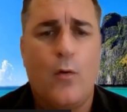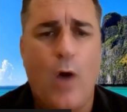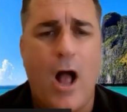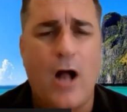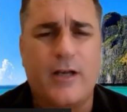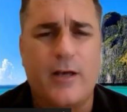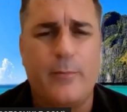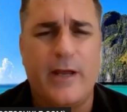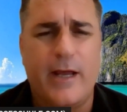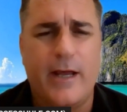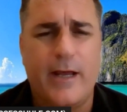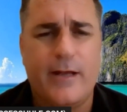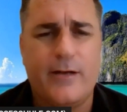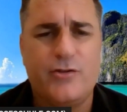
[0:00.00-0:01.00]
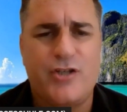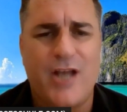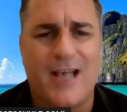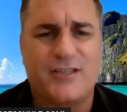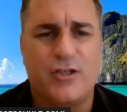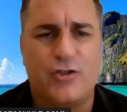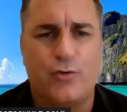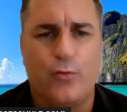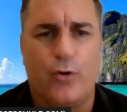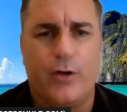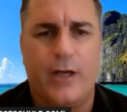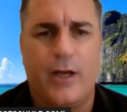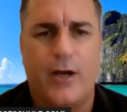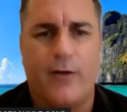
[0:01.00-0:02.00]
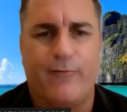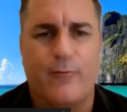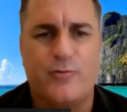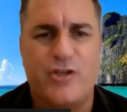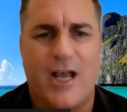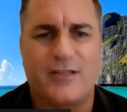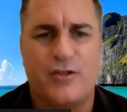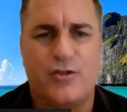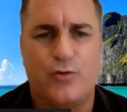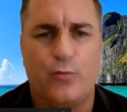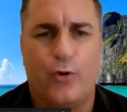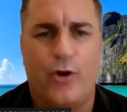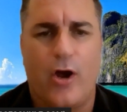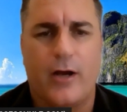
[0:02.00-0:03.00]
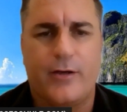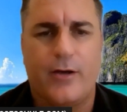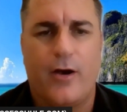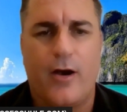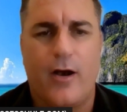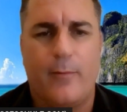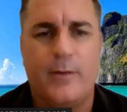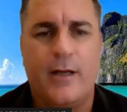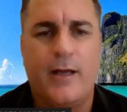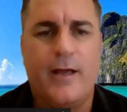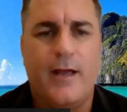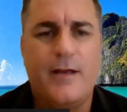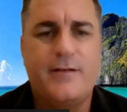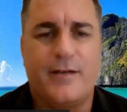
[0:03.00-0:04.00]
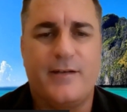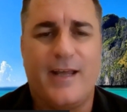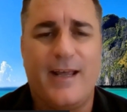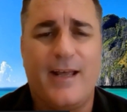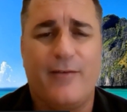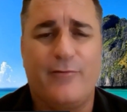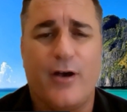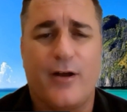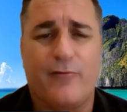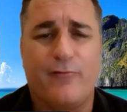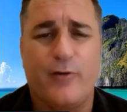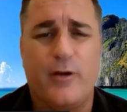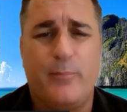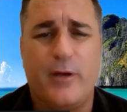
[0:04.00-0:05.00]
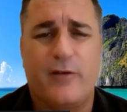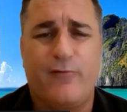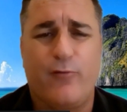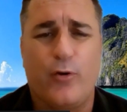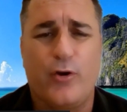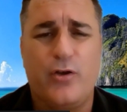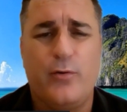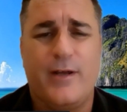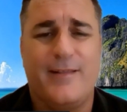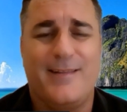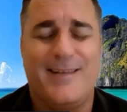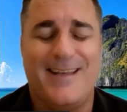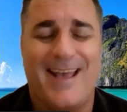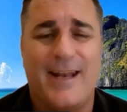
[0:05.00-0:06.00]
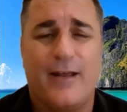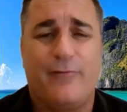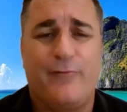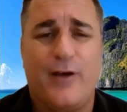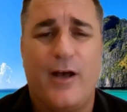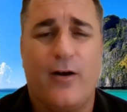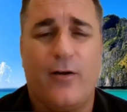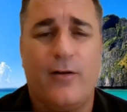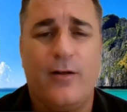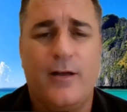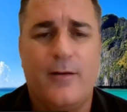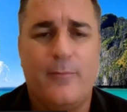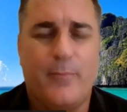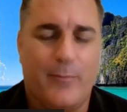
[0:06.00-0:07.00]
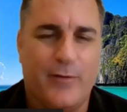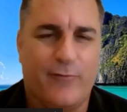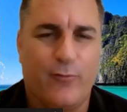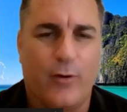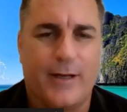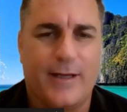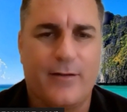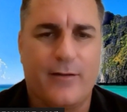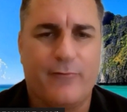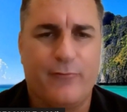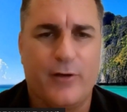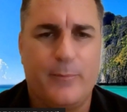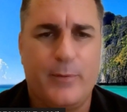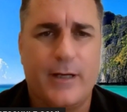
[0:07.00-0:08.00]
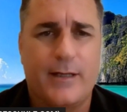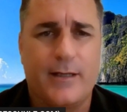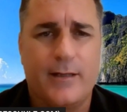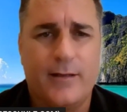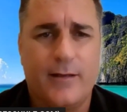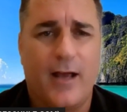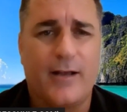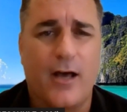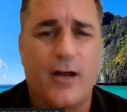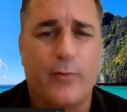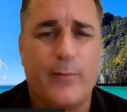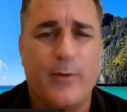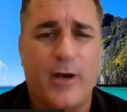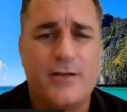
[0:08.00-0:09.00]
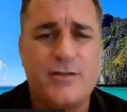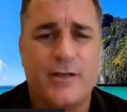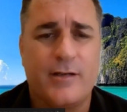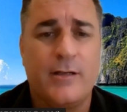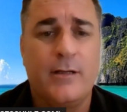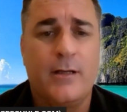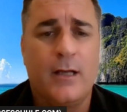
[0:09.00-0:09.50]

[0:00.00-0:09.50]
Welcome in. Jesse Shule here from jesseshule.com. Today I've got a free pick for you in the NFL. But before I get the free pick, I got to remind you,